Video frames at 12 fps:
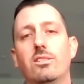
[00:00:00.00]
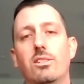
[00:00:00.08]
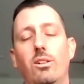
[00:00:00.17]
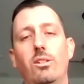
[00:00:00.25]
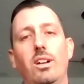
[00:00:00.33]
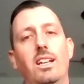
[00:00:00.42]

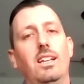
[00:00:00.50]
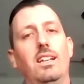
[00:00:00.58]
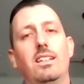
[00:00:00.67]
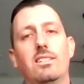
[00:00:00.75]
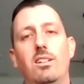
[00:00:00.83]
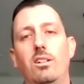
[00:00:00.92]
So
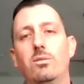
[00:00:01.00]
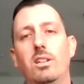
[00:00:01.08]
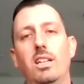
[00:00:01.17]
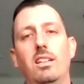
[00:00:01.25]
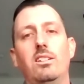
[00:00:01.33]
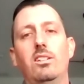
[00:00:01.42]
as long as we're
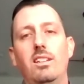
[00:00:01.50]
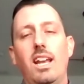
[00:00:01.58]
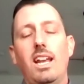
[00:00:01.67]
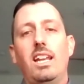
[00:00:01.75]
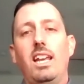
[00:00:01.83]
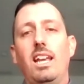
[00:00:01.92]
getting good
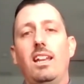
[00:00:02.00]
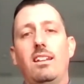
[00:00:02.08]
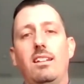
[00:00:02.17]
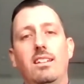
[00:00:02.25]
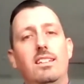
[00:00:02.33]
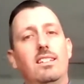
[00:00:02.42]
data
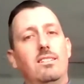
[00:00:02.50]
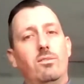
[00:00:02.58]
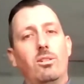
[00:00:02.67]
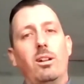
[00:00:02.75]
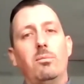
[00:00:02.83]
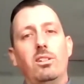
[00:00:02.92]
in,
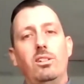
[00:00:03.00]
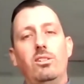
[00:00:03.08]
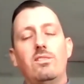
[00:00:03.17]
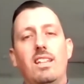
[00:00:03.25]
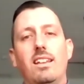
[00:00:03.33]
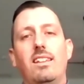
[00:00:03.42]
we're able to
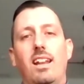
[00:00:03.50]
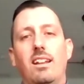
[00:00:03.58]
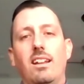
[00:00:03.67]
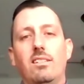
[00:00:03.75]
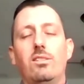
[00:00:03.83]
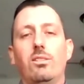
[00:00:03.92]
use that
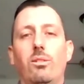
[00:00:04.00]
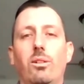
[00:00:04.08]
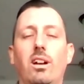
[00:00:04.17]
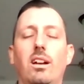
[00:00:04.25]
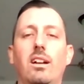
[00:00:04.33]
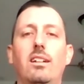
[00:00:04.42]
data
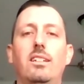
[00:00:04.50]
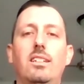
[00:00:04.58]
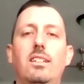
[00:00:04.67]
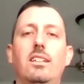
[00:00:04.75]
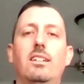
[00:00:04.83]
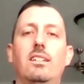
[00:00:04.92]
to
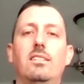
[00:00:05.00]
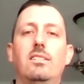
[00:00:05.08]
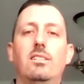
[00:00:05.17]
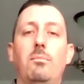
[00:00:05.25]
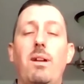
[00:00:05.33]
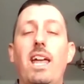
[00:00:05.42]

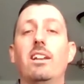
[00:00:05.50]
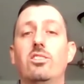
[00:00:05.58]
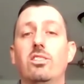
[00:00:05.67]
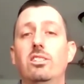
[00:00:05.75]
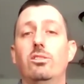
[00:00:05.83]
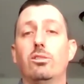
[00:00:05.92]

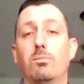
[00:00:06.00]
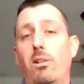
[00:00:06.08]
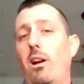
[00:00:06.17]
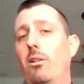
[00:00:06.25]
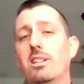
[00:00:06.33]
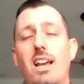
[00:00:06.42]
manage the issues,
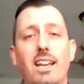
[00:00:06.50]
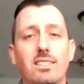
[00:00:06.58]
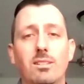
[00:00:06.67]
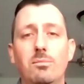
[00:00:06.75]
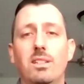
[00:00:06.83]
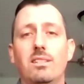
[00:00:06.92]

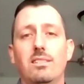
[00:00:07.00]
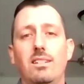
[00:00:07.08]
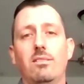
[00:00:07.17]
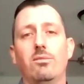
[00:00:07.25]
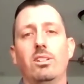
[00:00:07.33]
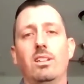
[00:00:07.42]
prioritize them, and
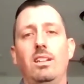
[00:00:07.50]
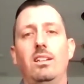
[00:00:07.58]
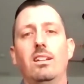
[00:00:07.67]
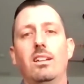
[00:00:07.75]
really.